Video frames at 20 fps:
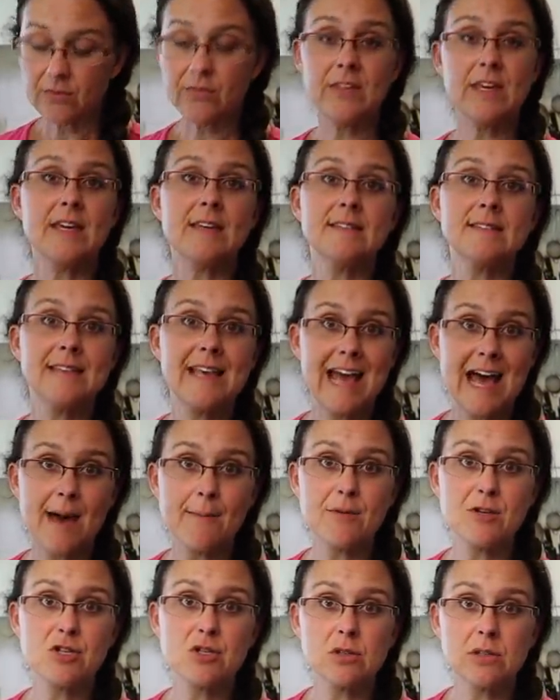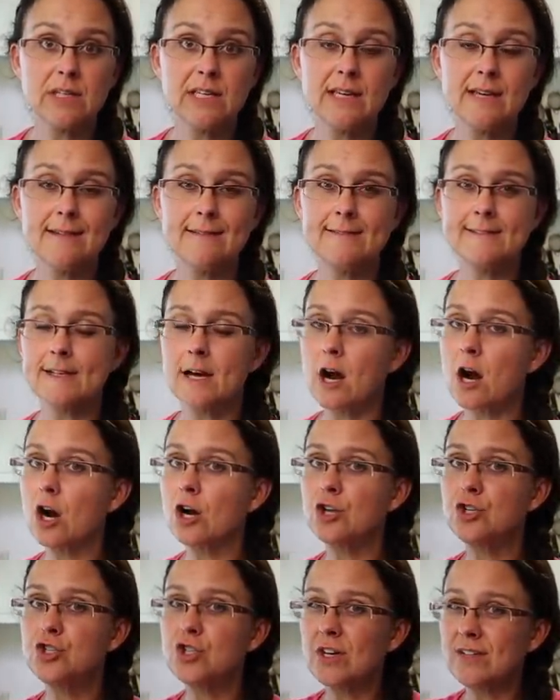These cabbage leaves
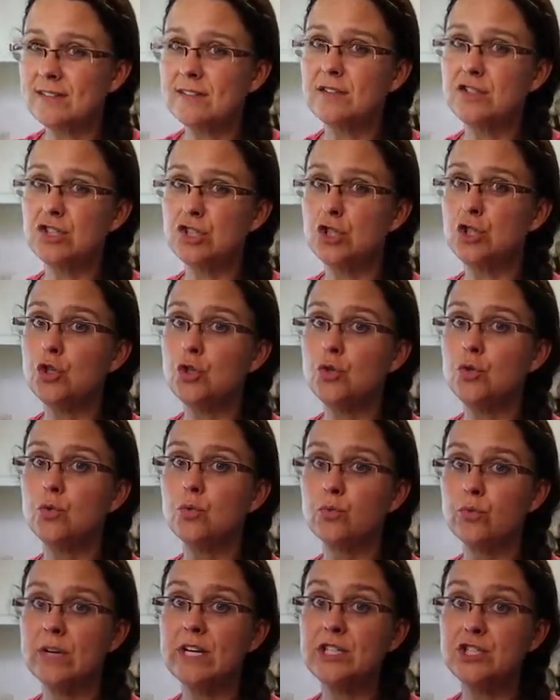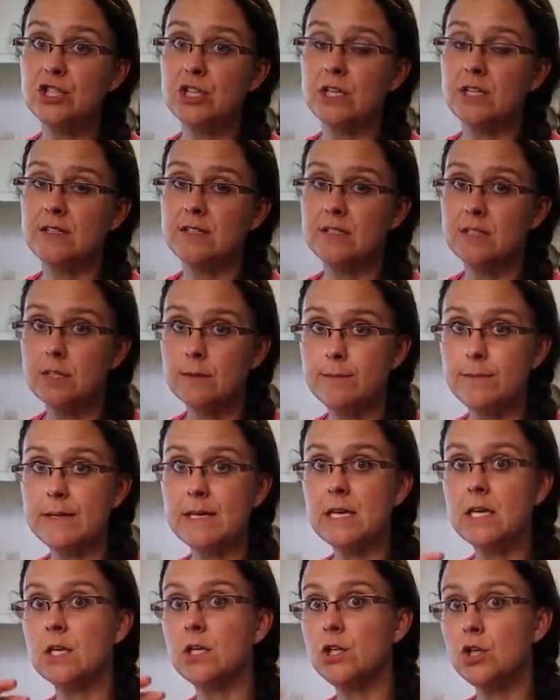are just too rigid to
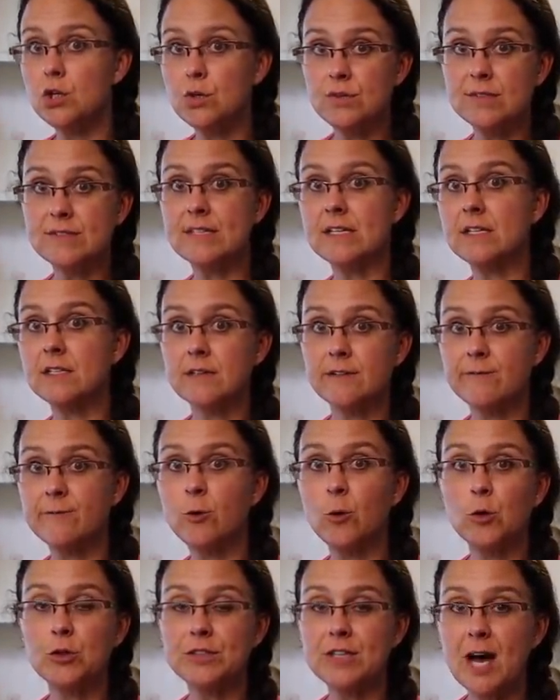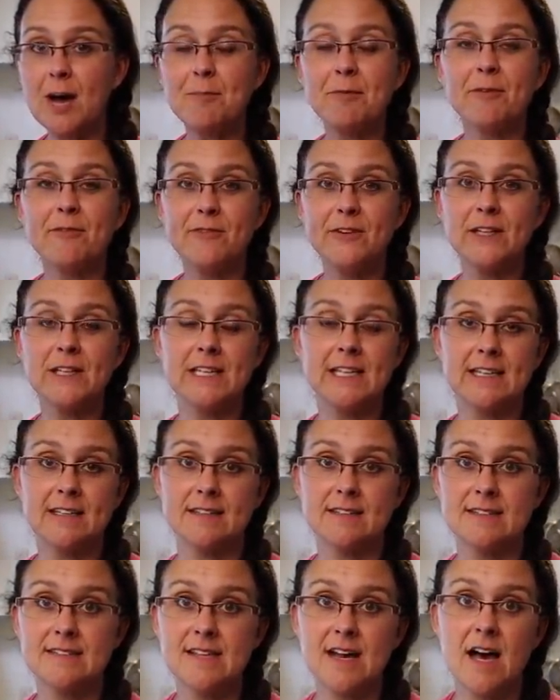be using to fold up a filling
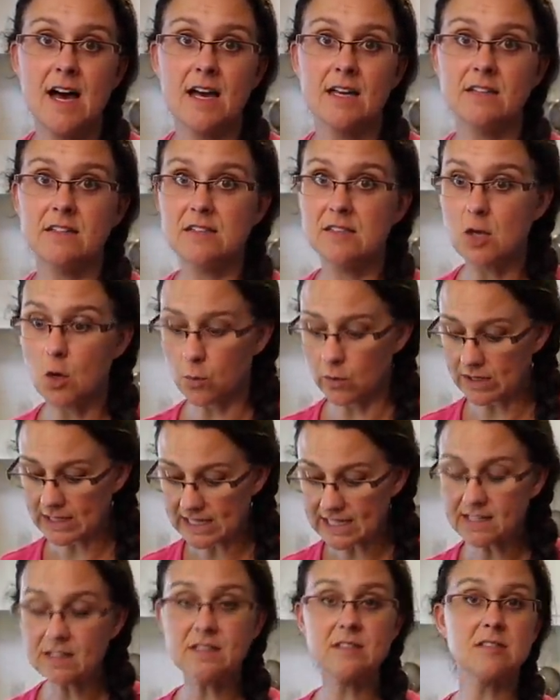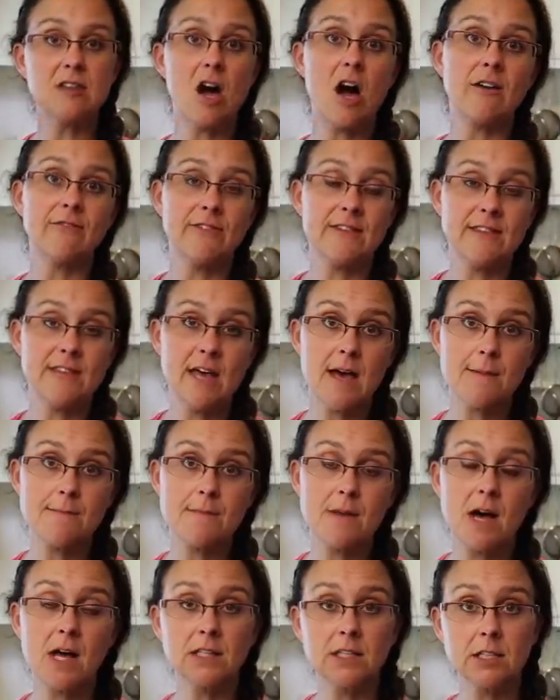inside, so we need to soften
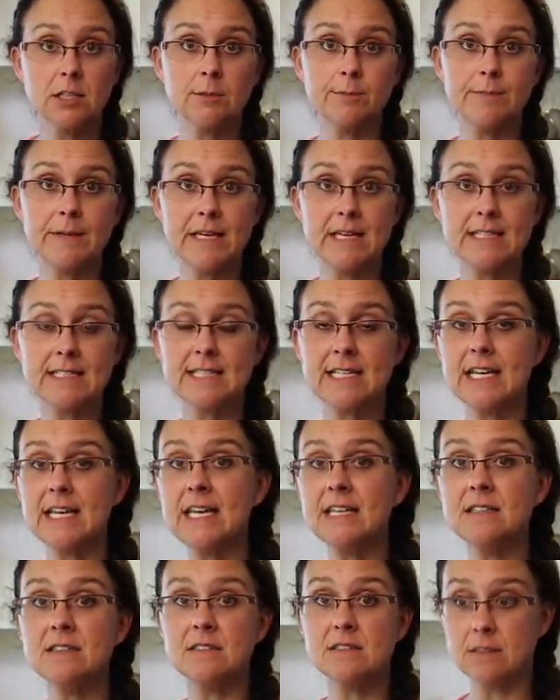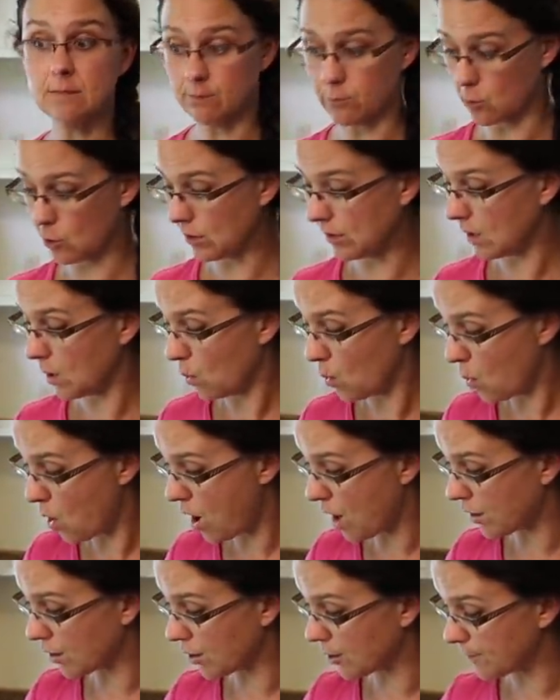them a little bit in some boiling
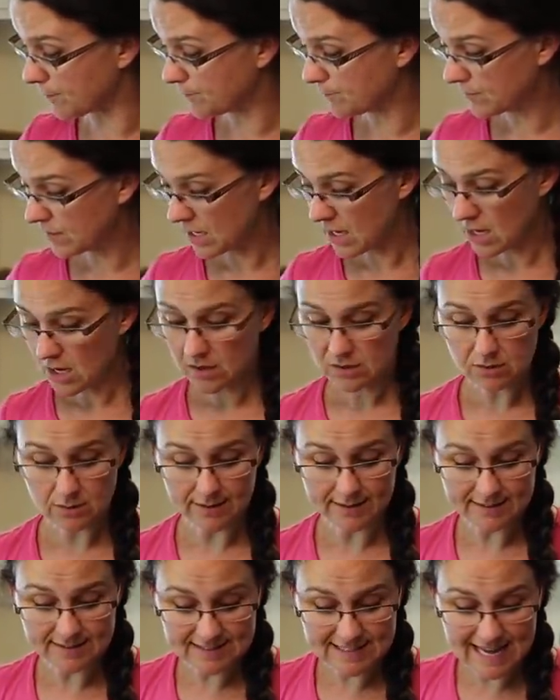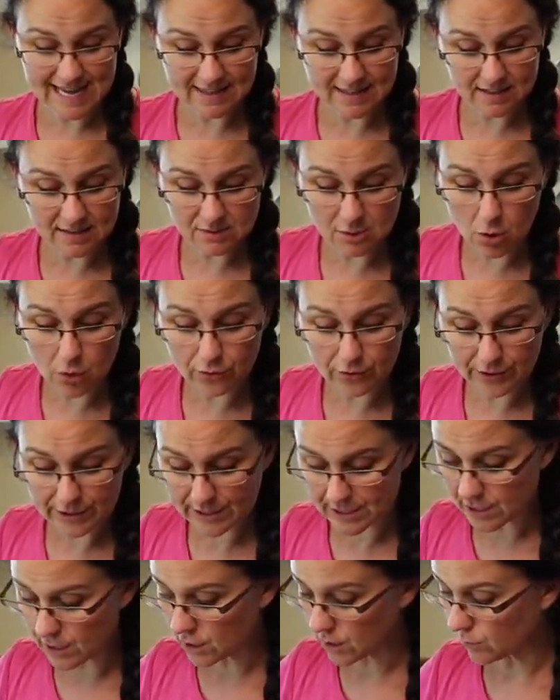water. So let's take these over
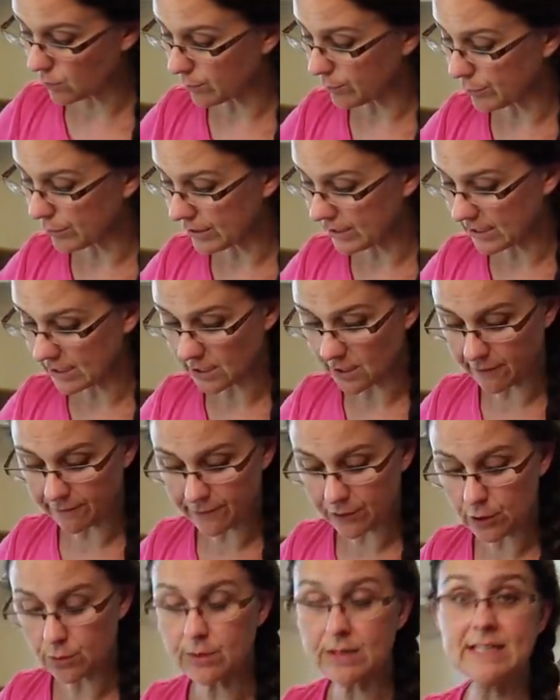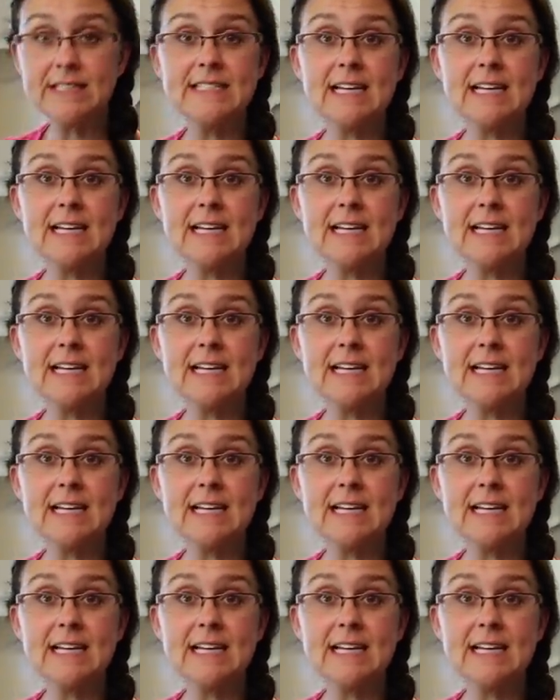here, we'll put in a few at a